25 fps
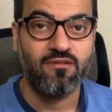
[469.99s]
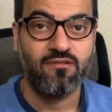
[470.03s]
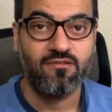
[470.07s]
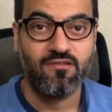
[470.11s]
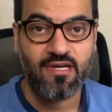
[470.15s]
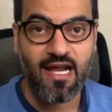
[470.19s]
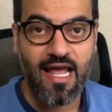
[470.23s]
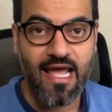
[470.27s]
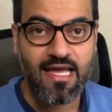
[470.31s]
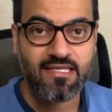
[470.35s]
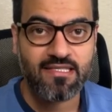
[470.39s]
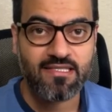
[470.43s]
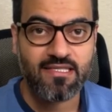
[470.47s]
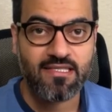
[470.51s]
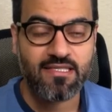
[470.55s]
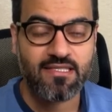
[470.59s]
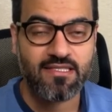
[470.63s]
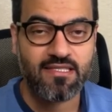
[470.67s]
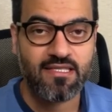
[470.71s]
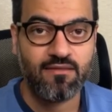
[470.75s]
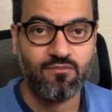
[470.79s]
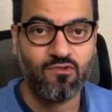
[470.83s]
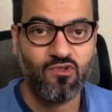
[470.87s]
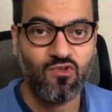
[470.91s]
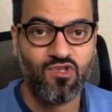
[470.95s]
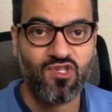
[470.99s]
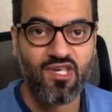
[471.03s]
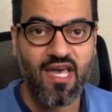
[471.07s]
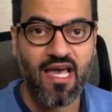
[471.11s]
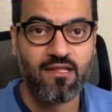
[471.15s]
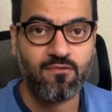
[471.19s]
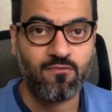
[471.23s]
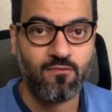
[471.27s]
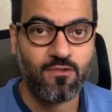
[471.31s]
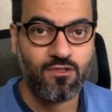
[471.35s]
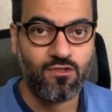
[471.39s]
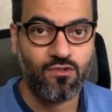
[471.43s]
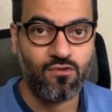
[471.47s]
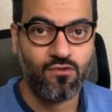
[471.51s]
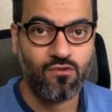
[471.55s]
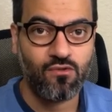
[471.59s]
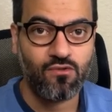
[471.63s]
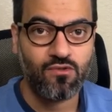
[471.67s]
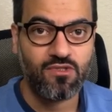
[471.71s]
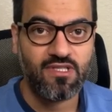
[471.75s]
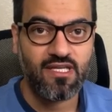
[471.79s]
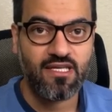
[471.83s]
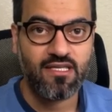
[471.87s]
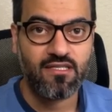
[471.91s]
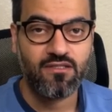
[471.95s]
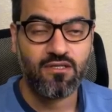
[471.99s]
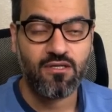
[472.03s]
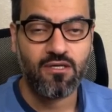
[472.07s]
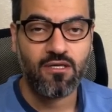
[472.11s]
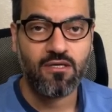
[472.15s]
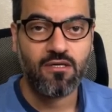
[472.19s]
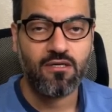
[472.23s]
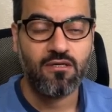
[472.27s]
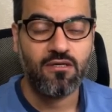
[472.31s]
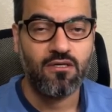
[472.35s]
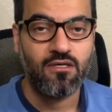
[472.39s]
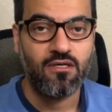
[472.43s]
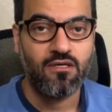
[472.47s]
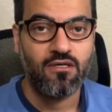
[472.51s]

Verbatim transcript: RAG system to chat with your own data